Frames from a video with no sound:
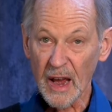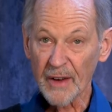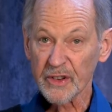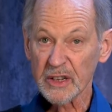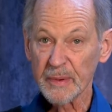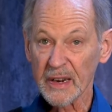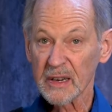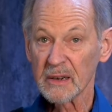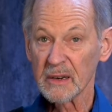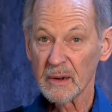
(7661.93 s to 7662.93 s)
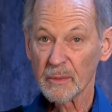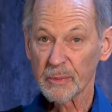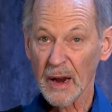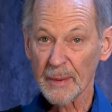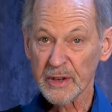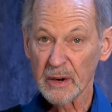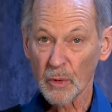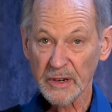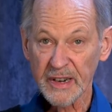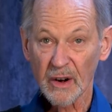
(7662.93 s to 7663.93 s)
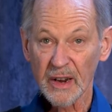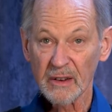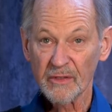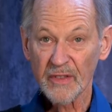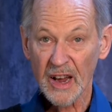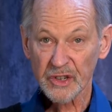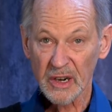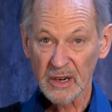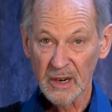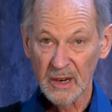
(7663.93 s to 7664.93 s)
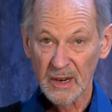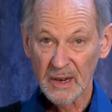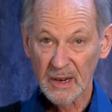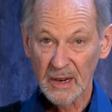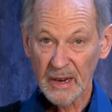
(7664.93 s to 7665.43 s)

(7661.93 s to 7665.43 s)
then you have to speak perhaps in a more daring fashion